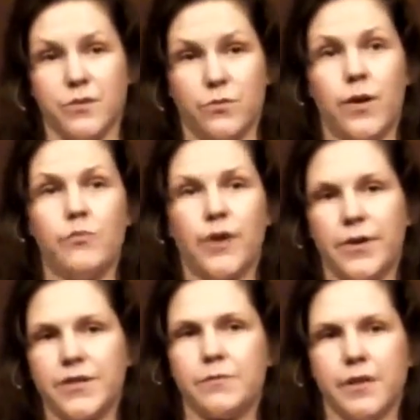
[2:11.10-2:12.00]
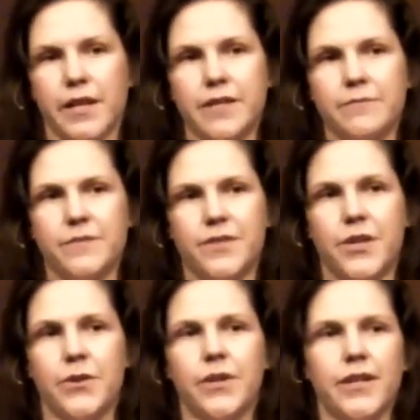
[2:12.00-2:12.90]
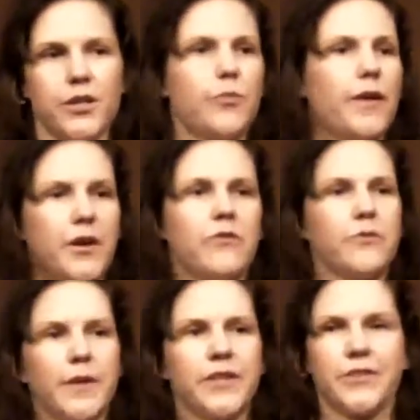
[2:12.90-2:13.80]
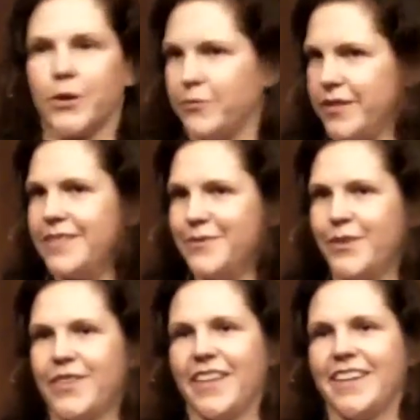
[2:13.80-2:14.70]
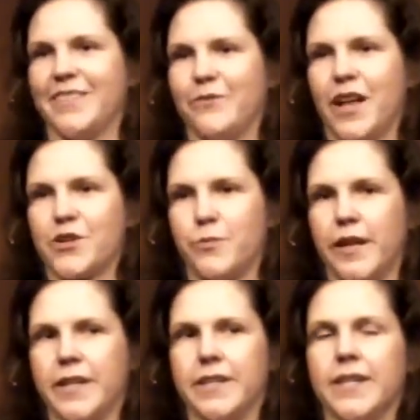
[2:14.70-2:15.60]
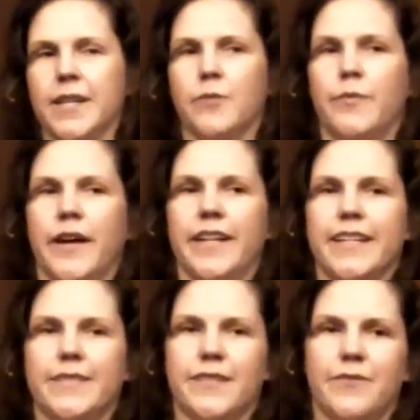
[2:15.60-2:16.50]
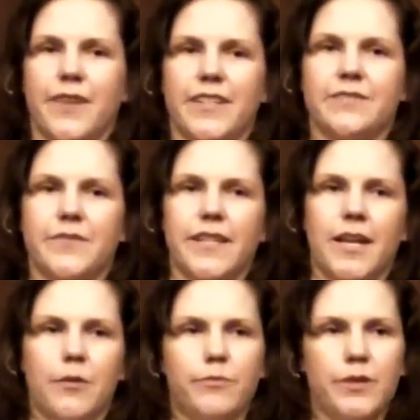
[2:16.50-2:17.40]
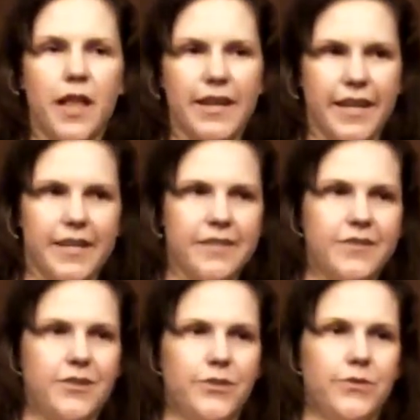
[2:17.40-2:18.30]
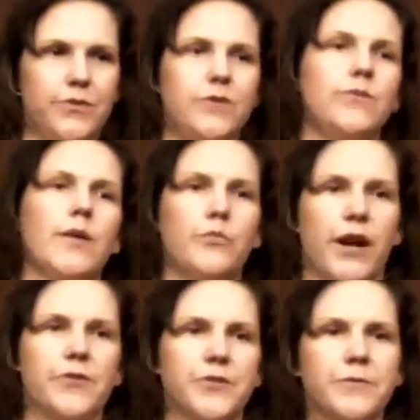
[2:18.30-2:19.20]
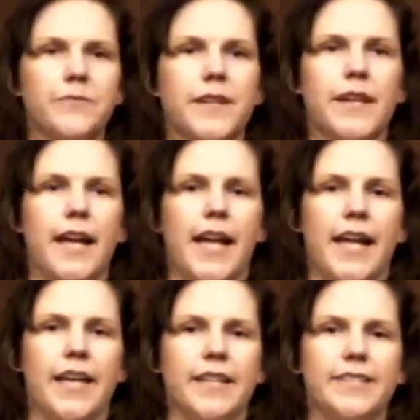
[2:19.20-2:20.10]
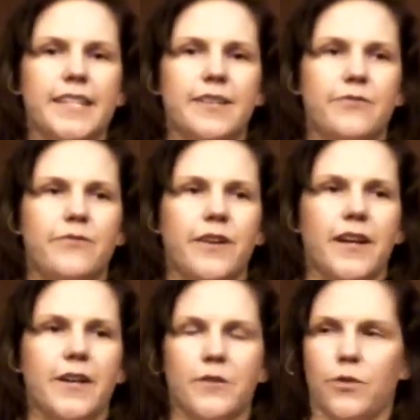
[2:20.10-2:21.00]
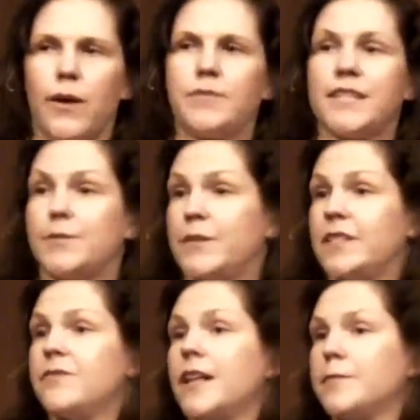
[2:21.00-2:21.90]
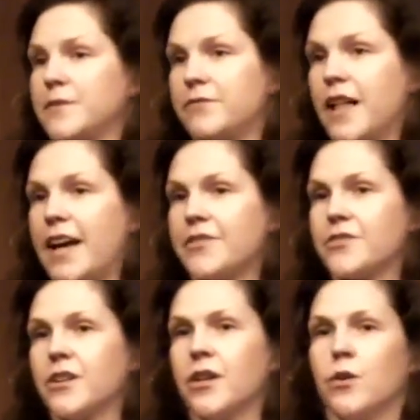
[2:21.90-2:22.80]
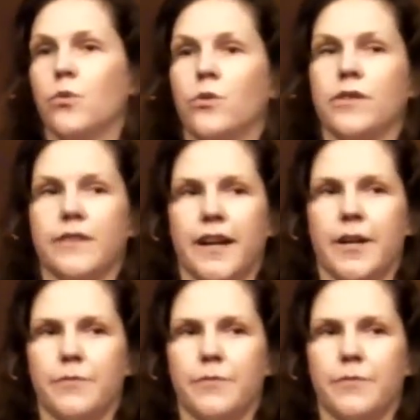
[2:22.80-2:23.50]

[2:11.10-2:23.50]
as a web browsing plugin. So you're probably all familiar, hopefully, with the Flash player, but it's effectively a plugin to the web browser. And if a website's been developed in Flash, or